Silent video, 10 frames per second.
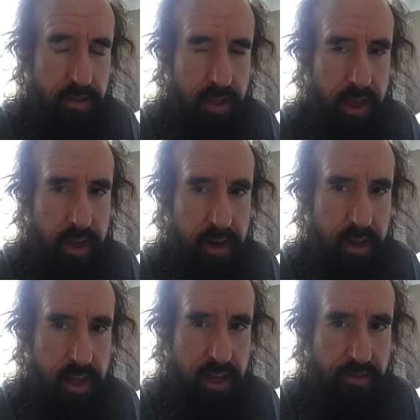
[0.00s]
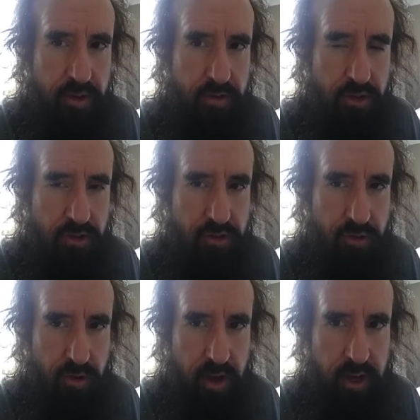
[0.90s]
That if you just
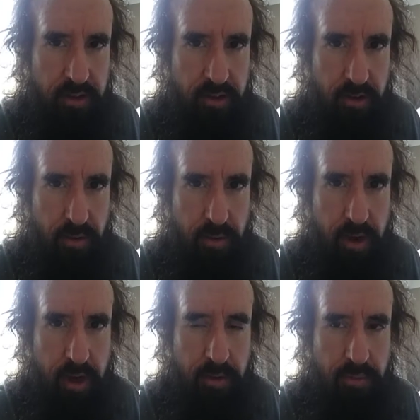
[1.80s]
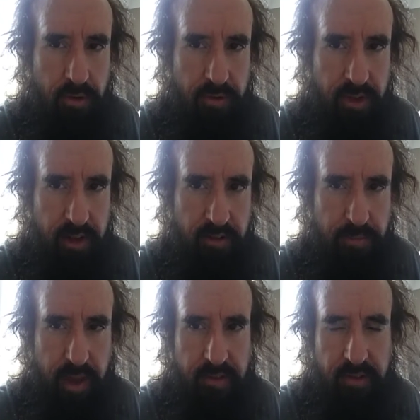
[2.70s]
try to prove things
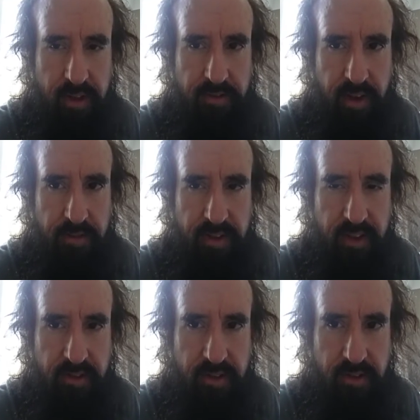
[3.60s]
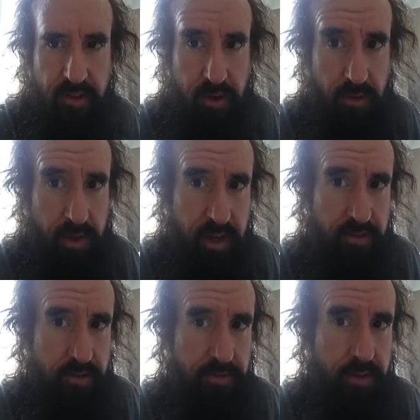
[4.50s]
based on the five senses, you can only
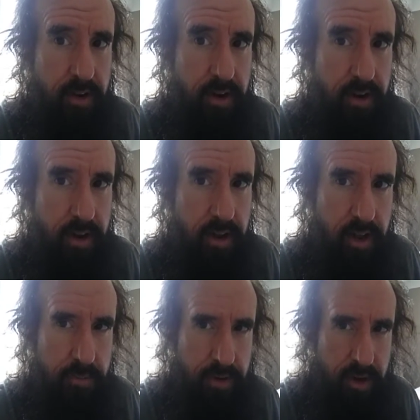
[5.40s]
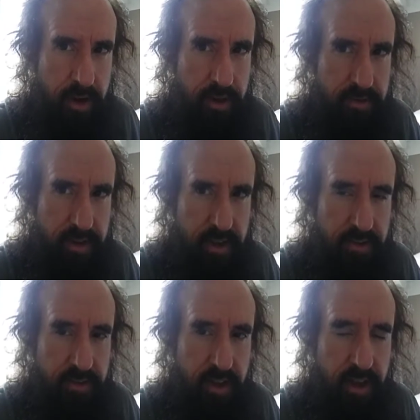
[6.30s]
get so far. But Kant
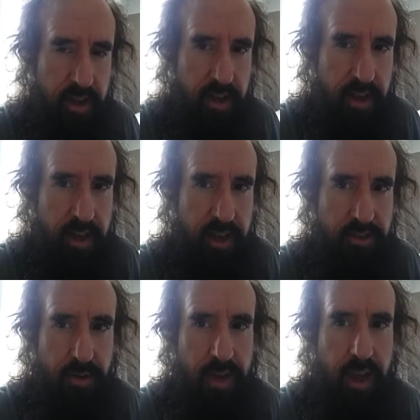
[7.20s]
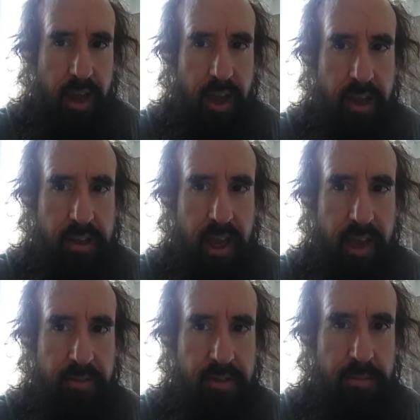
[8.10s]
says it's okay to
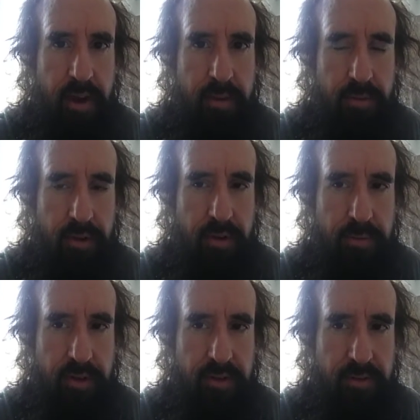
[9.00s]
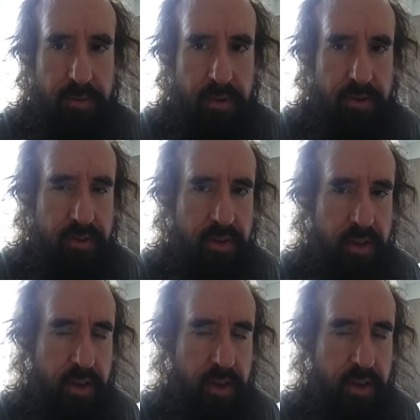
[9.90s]
have some a priori principles.